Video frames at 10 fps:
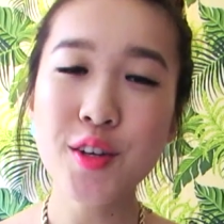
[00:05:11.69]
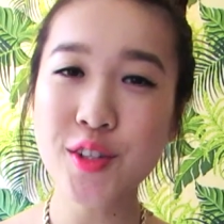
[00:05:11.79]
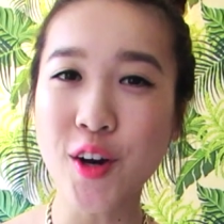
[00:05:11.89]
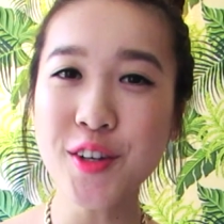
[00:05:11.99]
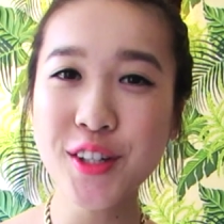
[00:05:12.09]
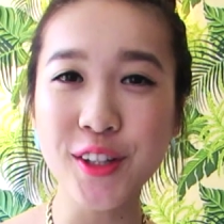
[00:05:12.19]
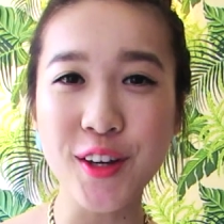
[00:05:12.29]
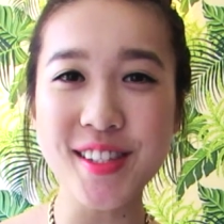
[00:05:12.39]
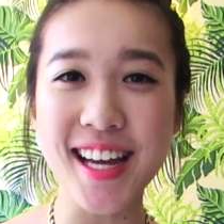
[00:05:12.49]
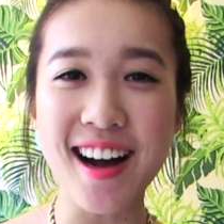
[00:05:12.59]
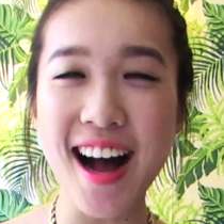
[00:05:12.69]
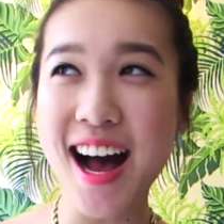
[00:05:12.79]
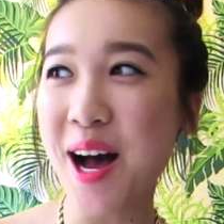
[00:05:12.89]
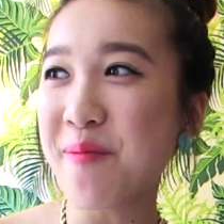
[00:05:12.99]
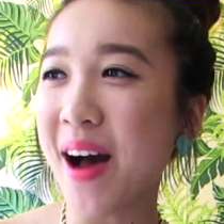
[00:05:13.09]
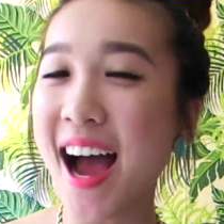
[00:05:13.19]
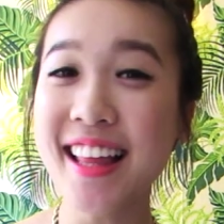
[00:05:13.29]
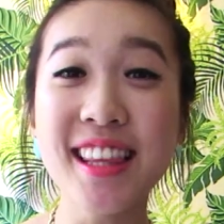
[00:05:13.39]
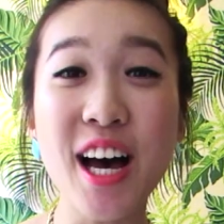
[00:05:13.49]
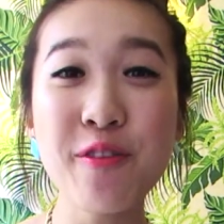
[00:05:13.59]
So onto clothes now. Um,
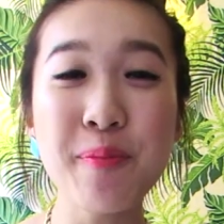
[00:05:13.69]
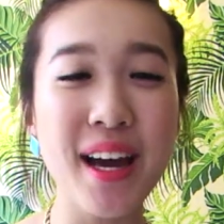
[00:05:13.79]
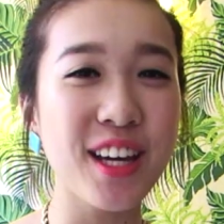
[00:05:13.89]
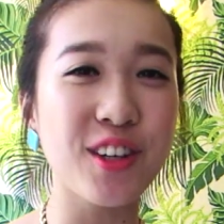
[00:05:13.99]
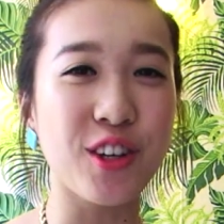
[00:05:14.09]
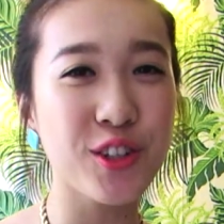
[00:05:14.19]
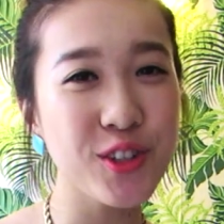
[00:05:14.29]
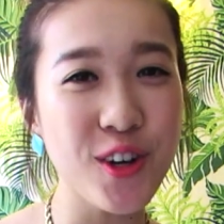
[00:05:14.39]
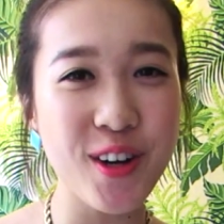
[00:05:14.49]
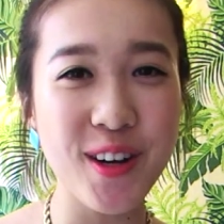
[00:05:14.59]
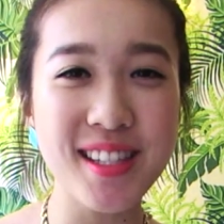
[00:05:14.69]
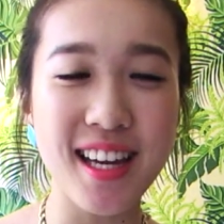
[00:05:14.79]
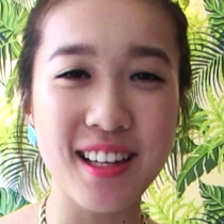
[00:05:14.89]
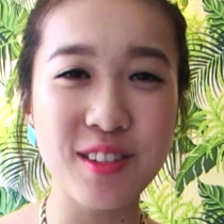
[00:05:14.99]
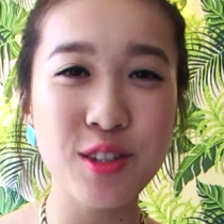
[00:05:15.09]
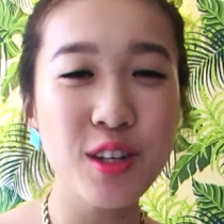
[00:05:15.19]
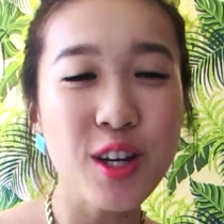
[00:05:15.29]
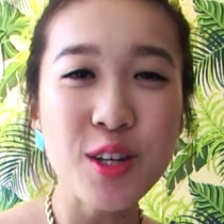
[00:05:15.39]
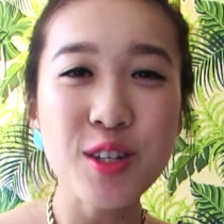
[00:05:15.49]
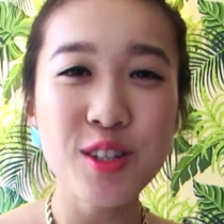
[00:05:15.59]
I love my you know shorts and
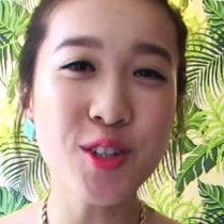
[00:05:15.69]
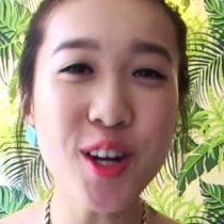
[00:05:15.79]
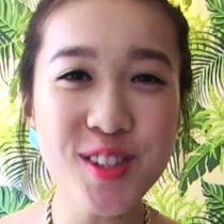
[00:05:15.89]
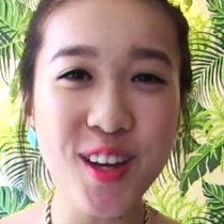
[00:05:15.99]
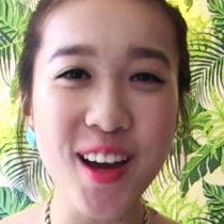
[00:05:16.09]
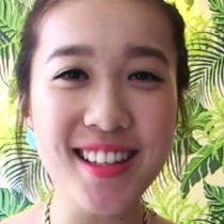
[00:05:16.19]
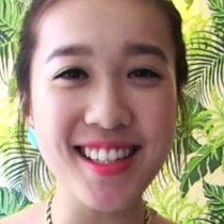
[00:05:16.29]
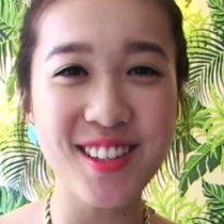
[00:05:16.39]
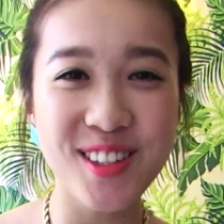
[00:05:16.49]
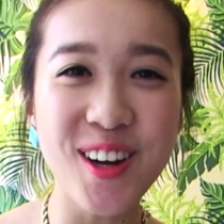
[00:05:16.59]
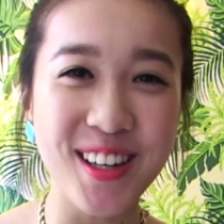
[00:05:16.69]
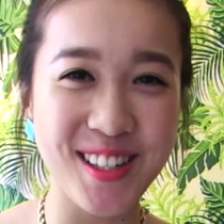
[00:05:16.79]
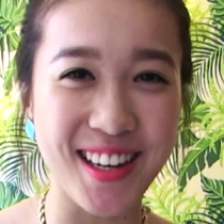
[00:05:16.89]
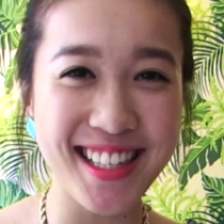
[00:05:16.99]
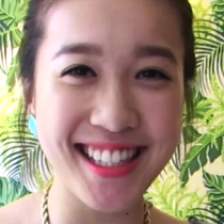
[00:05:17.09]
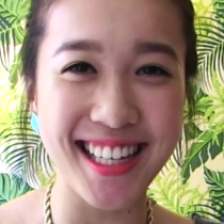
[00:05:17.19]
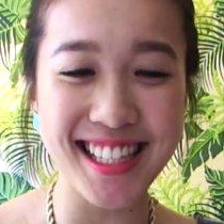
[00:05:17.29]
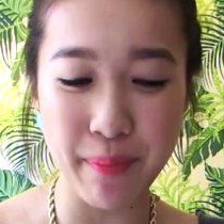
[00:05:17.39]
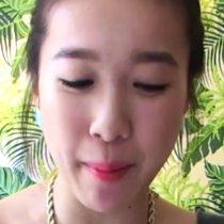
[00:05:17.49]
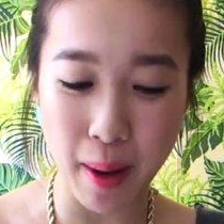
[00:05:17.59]
short skirts and short
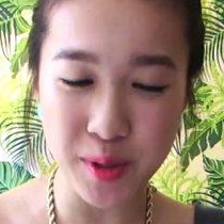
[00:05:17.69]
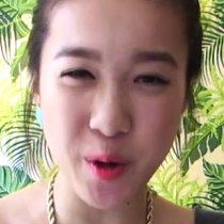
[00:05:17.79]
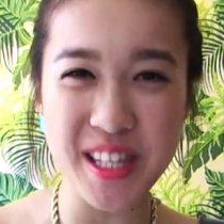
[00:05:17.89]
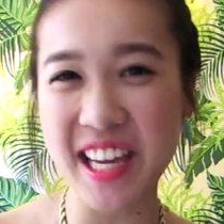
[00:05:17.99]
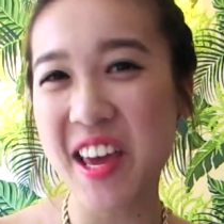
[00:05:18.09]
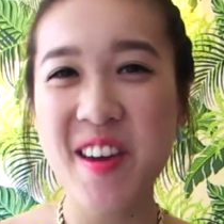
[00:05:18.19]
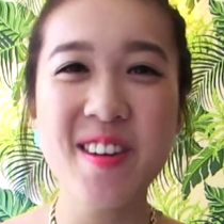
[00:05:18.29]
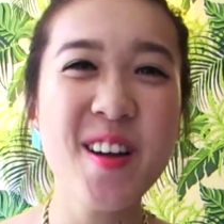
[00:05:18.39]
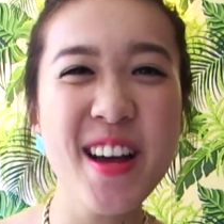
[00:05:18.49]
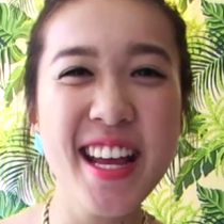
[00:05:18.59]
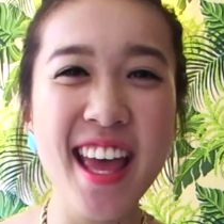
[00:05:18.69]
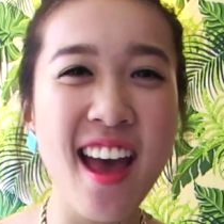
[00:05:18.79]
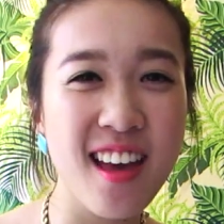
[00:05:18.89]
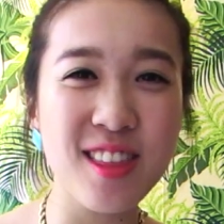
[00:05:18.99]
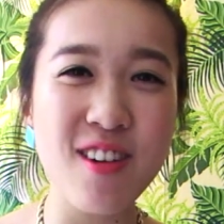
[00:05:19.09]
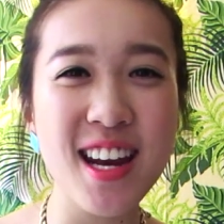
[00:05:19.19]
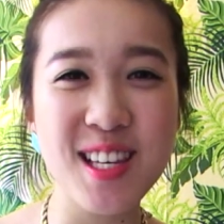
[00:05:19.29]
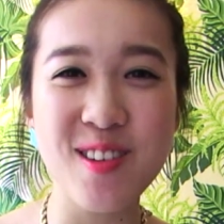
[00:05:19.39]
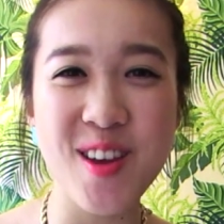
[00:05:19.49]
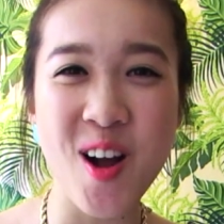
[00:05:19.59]
dresses and my mom's always like you're gonna get
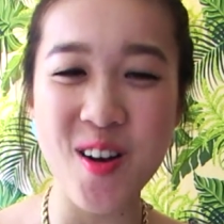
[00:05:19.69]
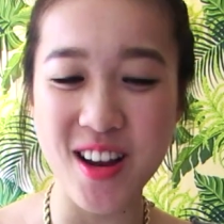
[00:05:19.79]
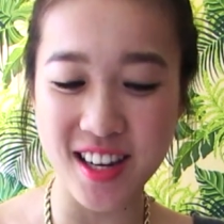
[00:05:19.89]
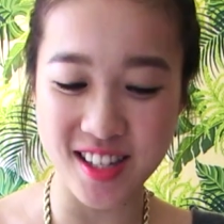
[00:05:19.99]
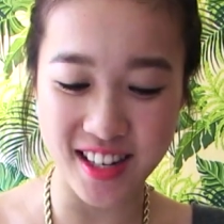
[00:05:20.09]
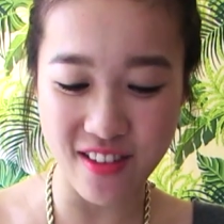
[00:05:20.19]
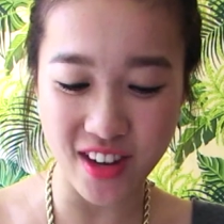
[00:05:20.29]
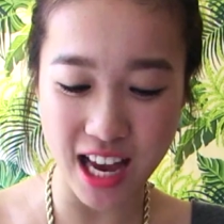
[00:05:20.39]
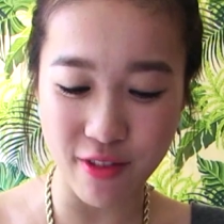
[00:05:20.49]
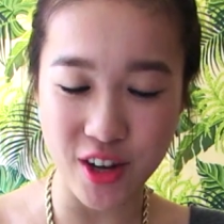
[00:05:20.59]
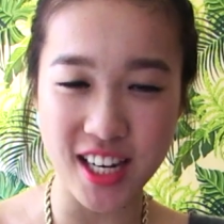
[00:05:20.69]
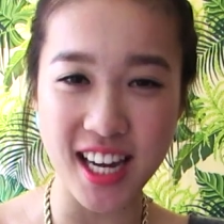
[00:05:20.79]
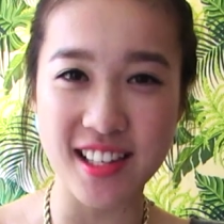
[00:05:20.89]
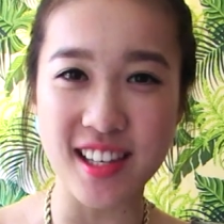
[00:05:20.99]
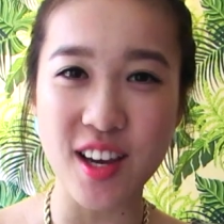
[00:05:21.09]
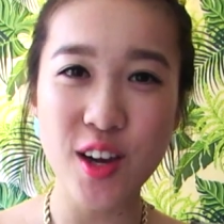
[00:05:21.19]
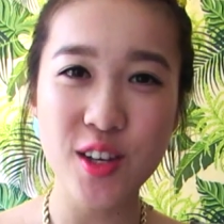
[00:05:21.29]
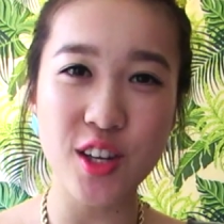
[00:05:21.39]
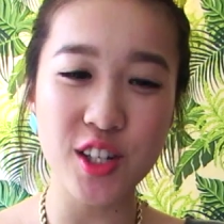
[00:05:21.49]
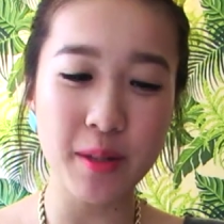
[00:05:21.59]
arthritis when you're older because you never cover your knees
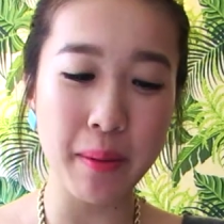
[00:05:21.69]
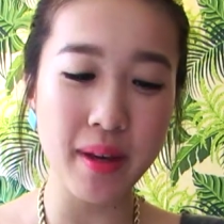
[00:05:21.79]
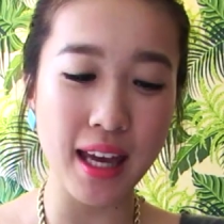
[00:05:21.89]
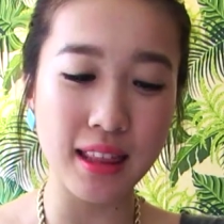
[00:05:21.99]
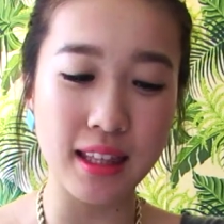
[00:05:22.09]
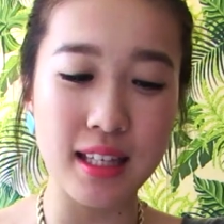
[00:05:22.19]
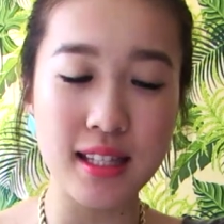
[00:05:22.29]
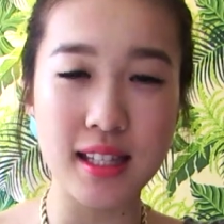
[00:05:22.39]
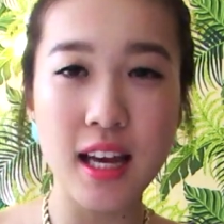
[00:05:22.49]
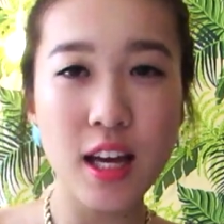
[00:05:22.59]
so she made me get this